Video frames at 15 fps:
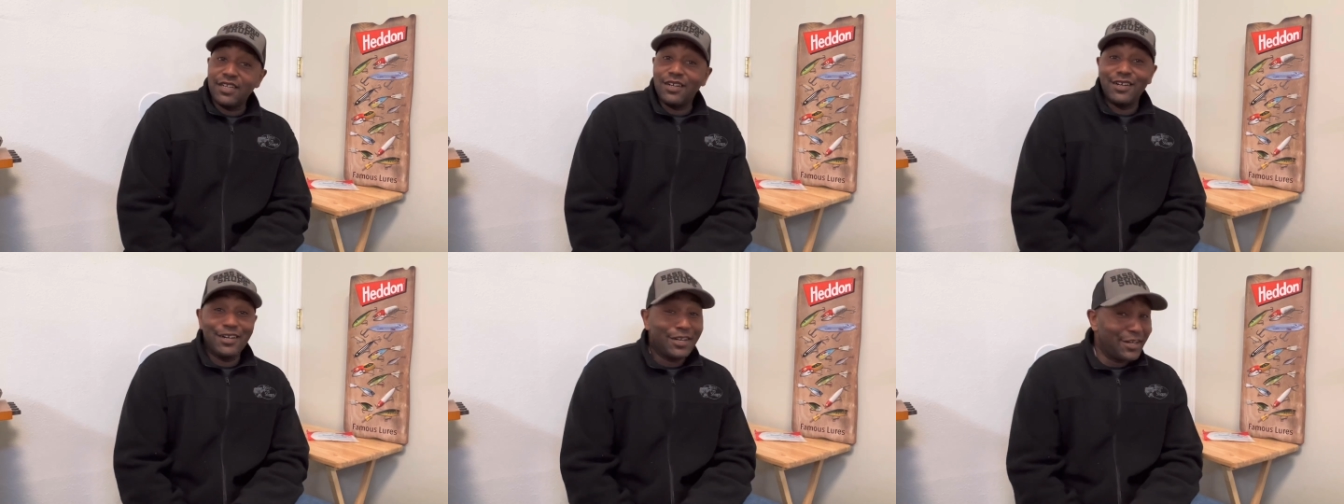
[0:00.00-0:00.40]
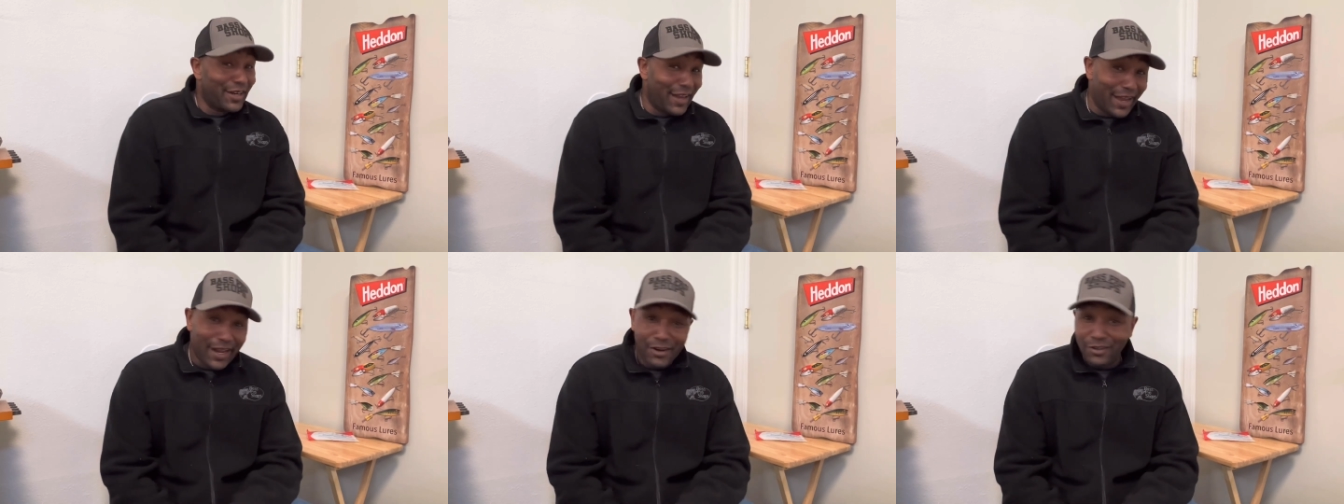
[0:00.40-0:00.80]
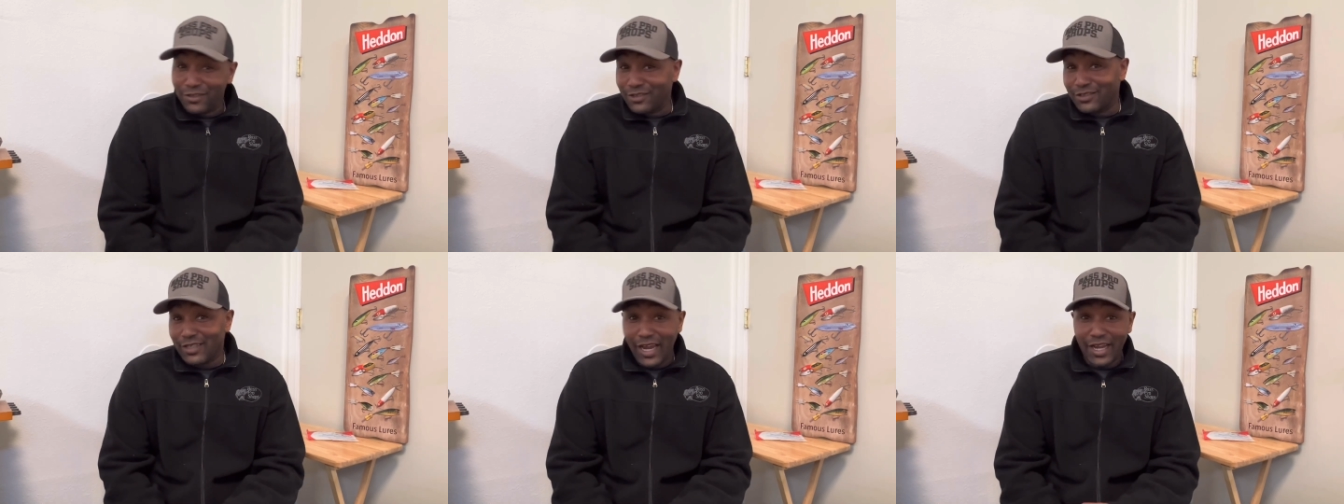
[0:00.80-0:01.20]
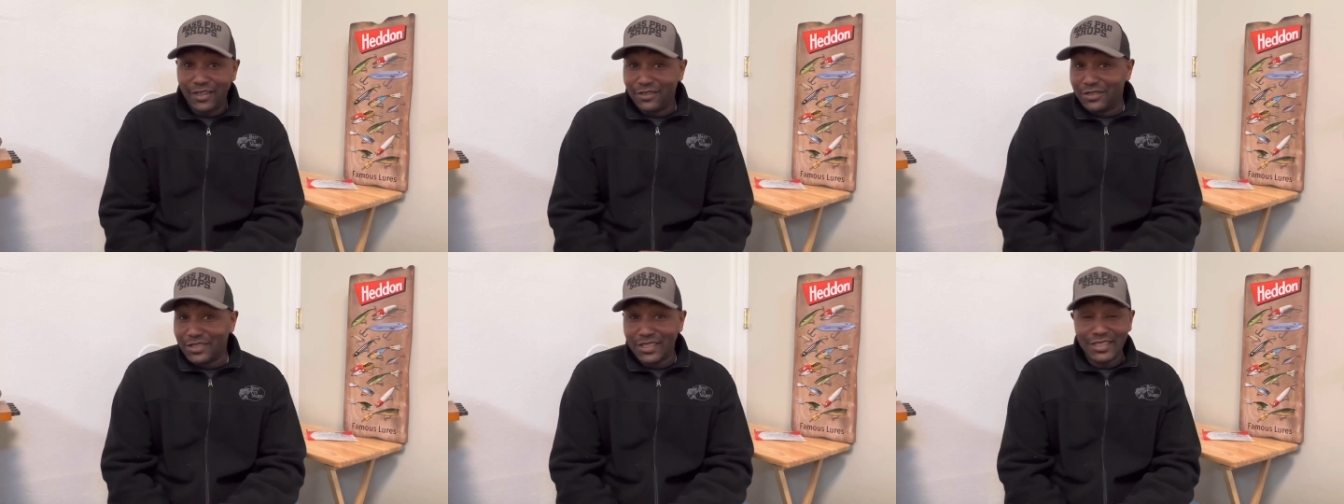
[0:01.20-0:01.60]
100
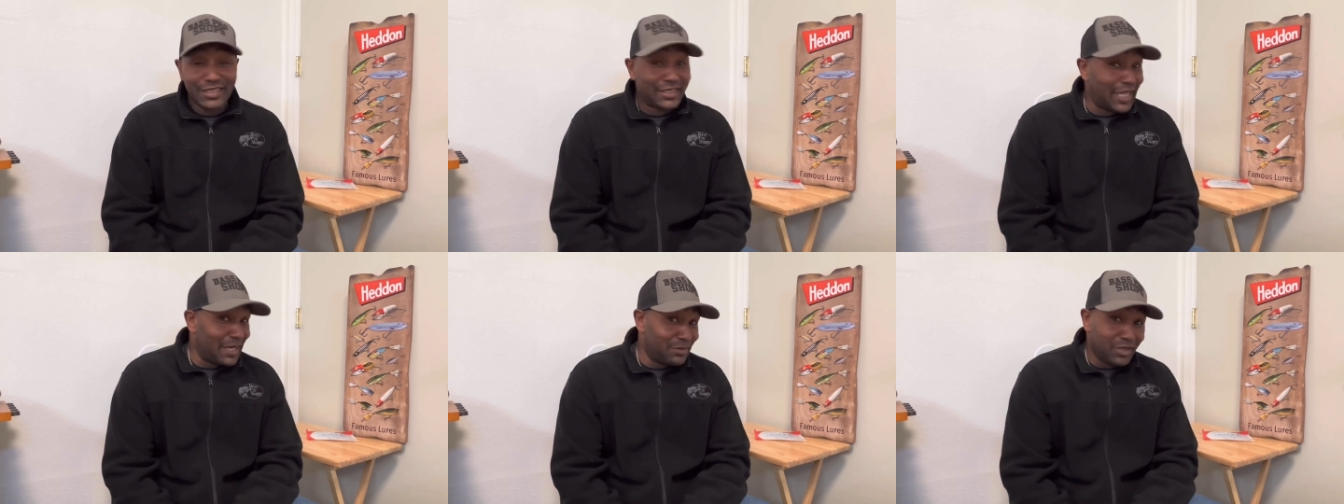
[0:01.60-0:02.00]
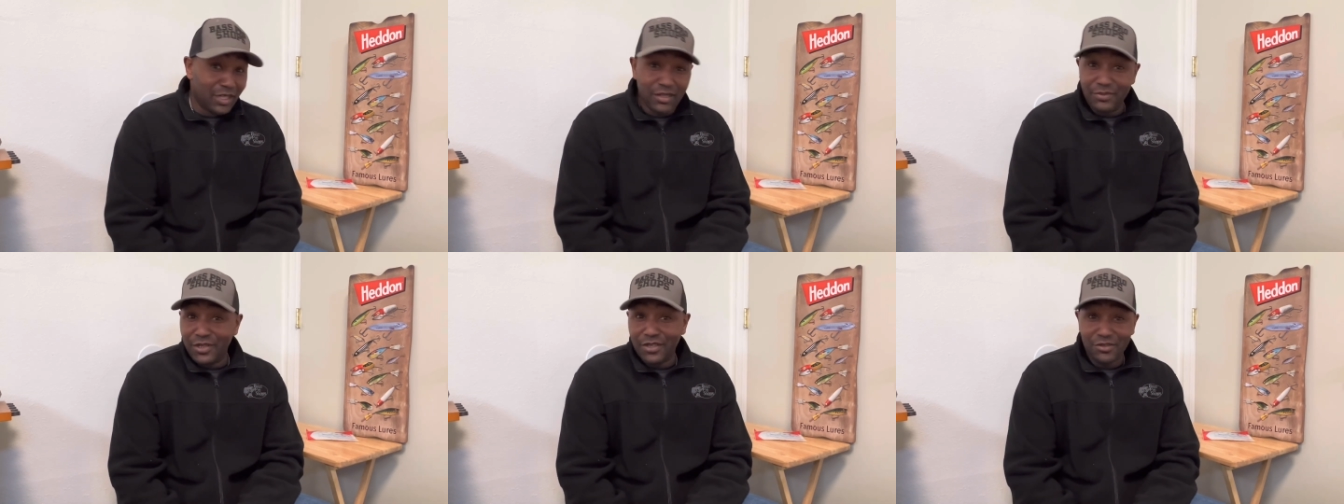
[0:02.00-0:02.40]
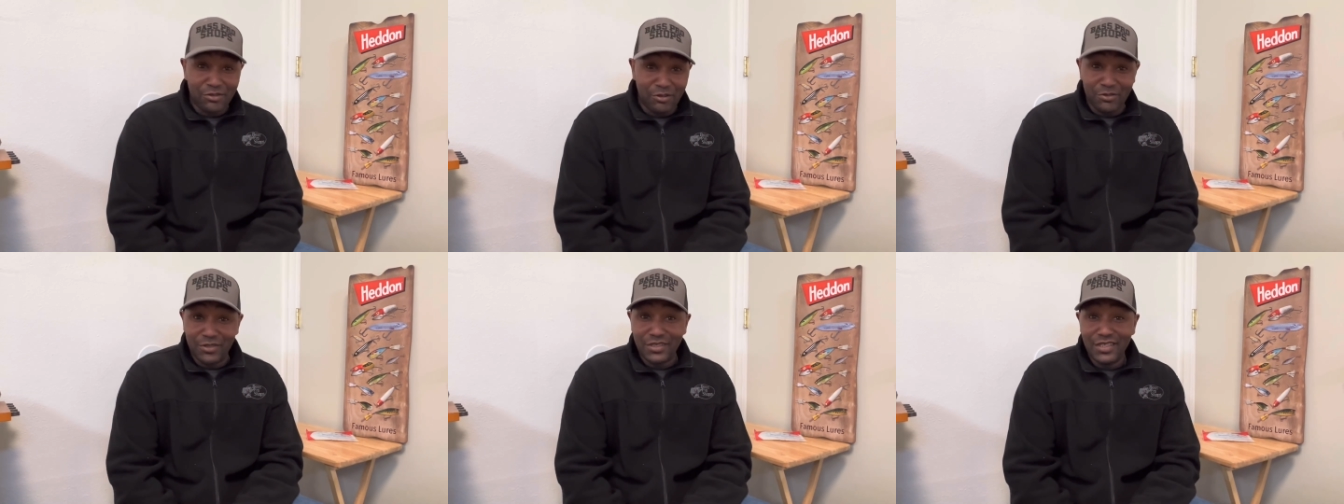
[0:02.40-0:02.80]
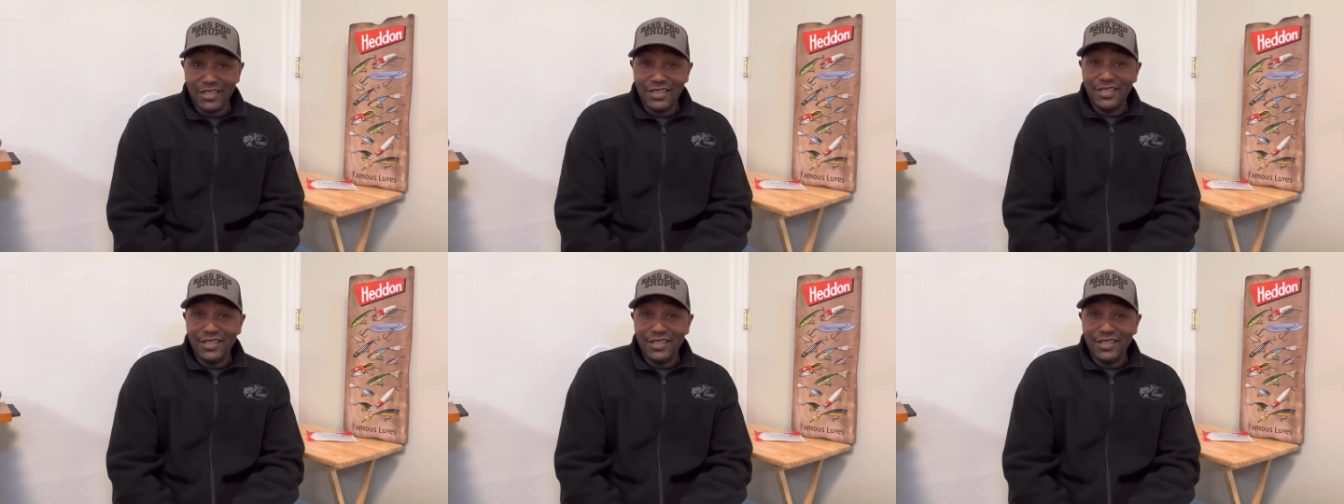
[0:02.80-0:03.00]
anglers in the same tournament are throwing.